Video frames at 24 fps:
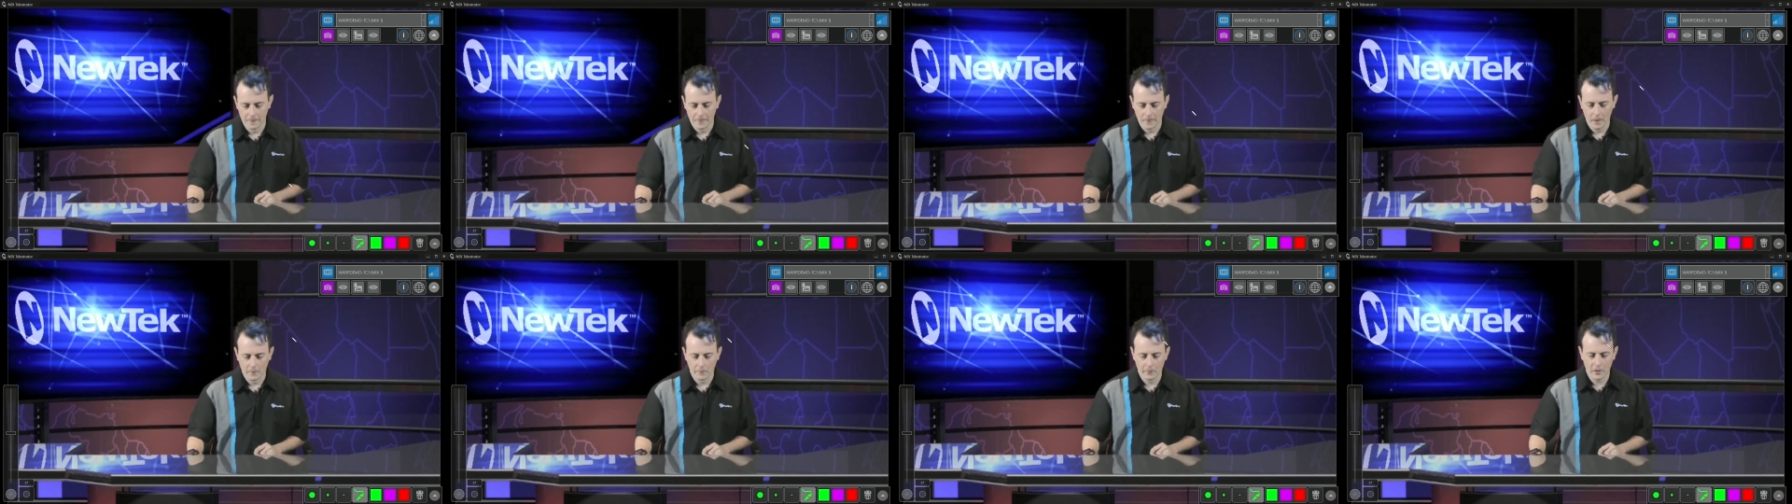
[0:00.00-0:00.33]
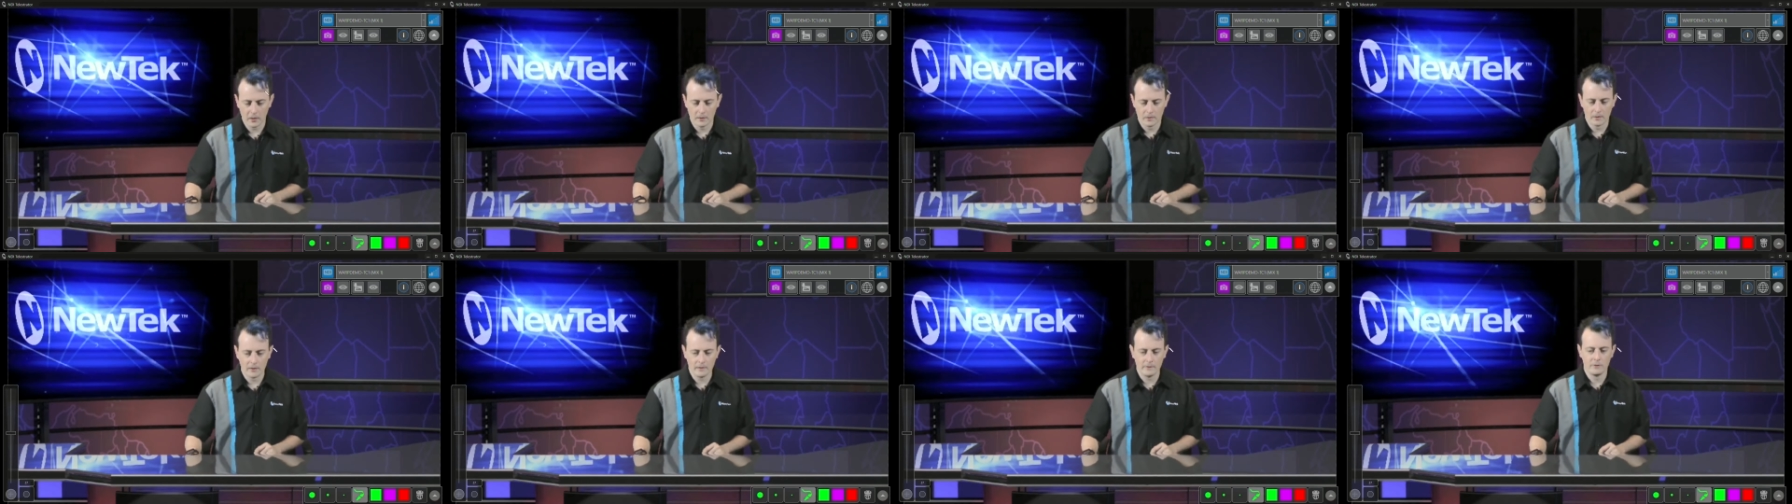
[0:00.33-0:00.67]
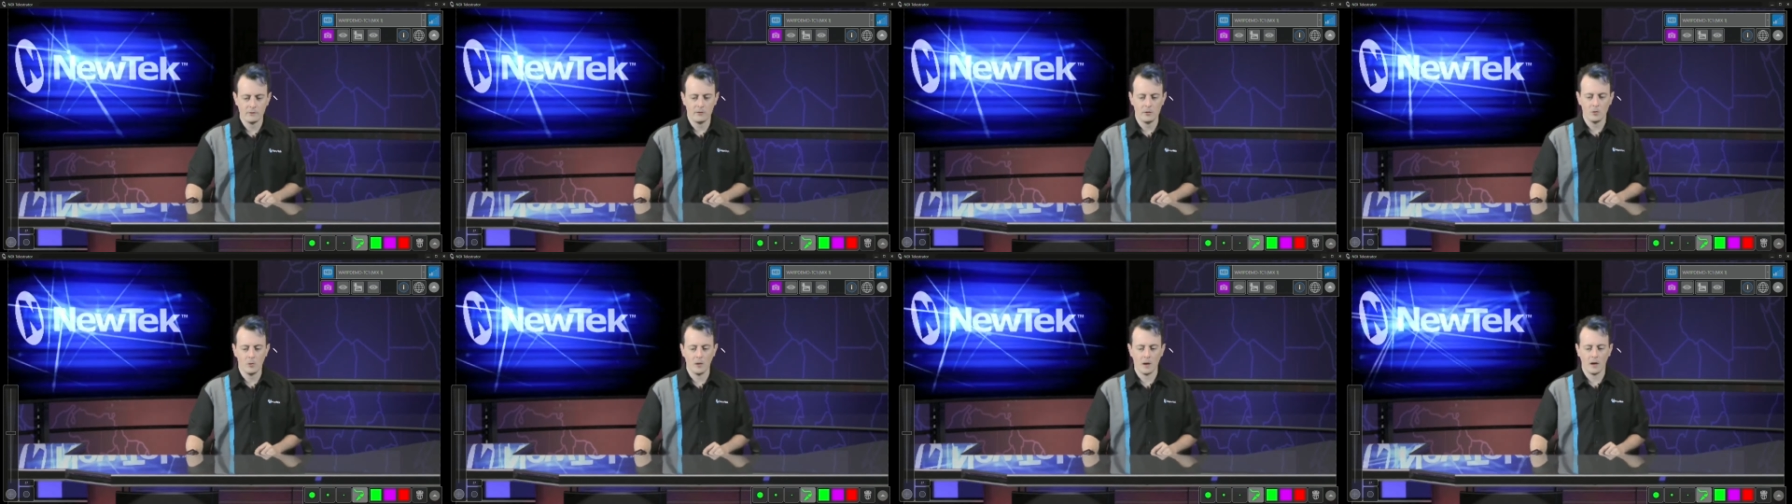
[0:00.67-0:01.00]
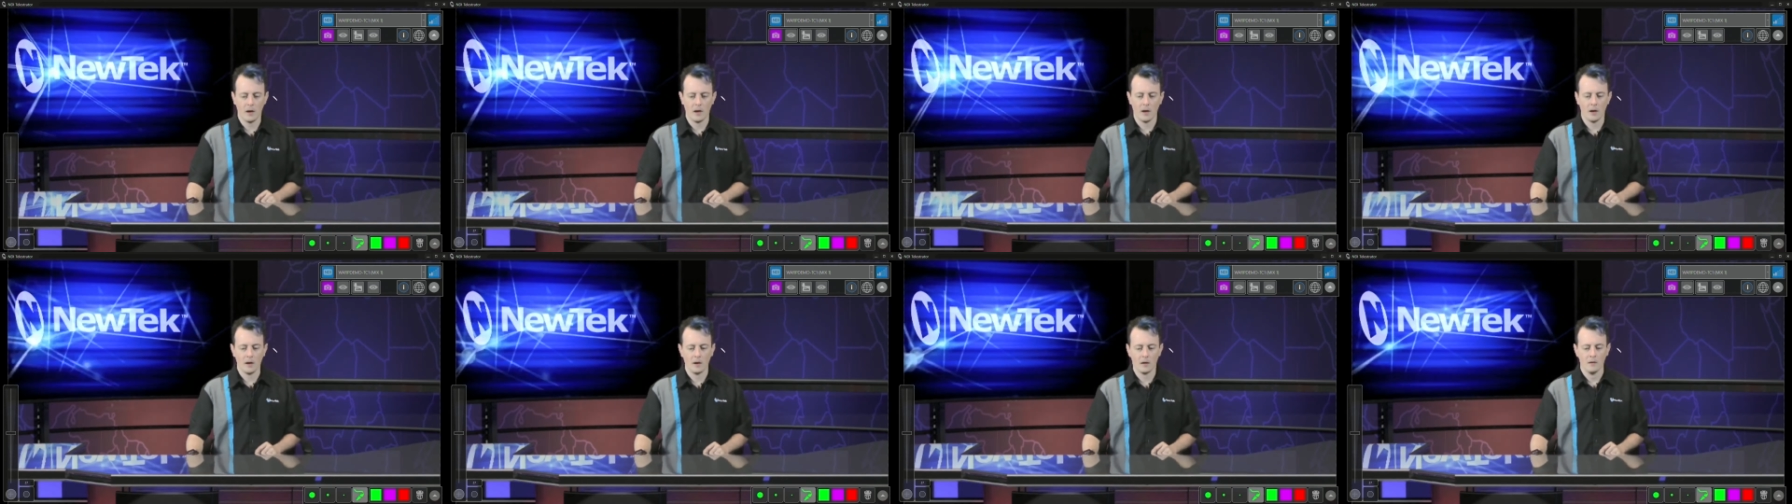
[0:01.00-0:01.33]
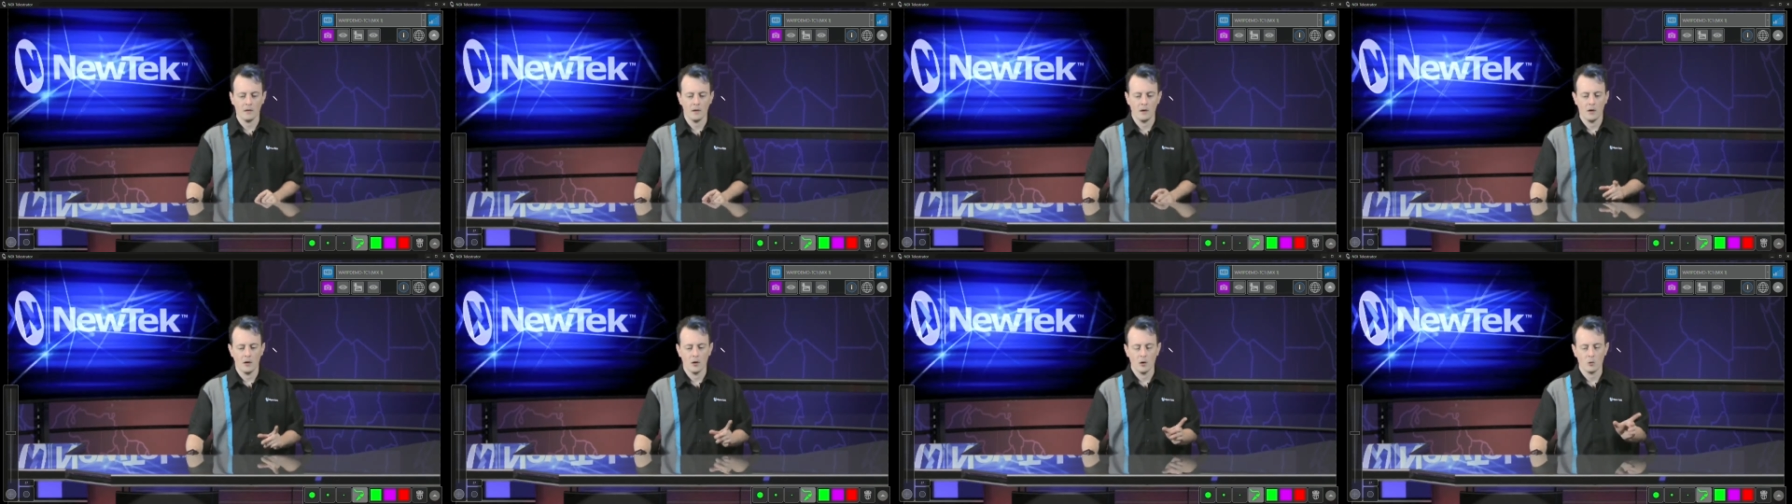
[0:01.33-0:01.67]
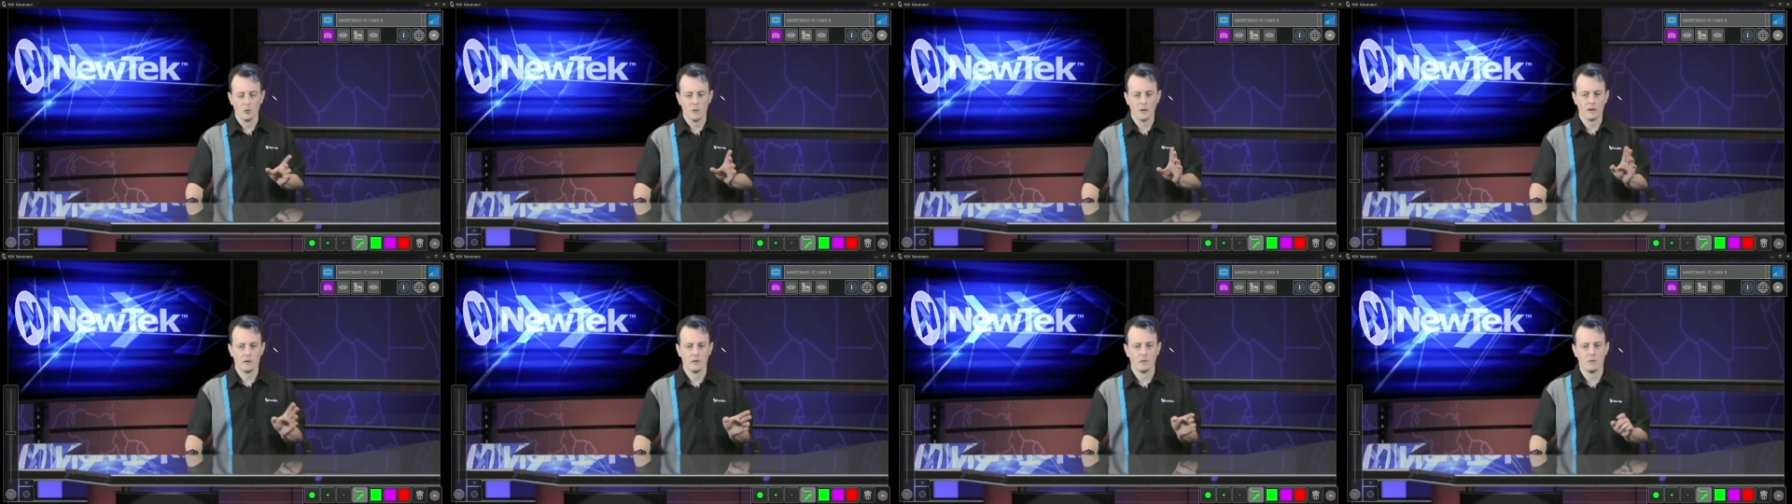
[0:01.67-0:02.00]
But let's do a
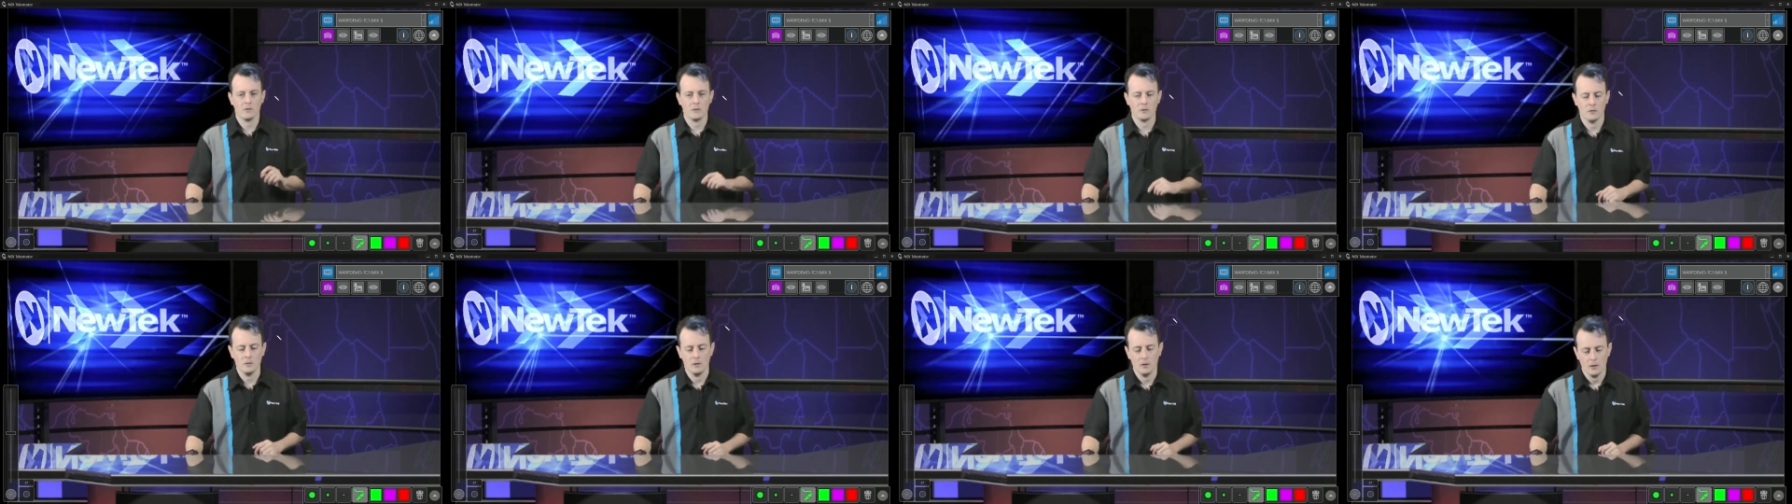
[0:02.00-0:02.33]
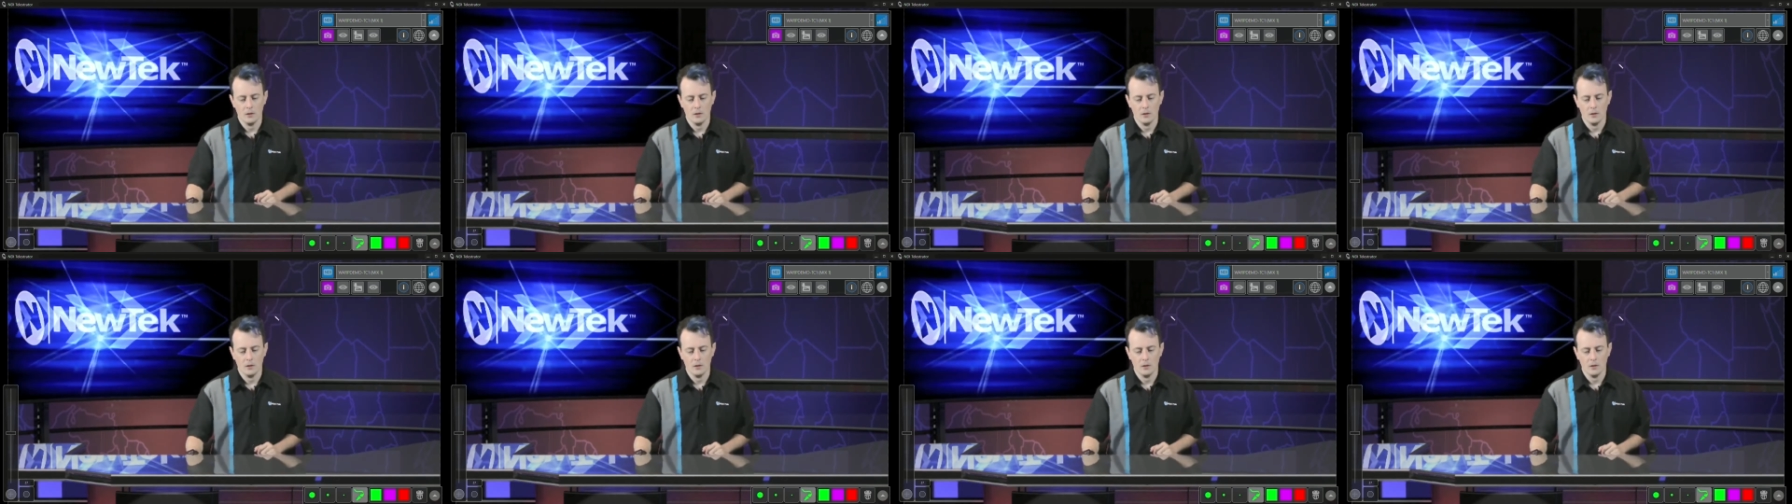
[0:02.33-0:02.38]
quick little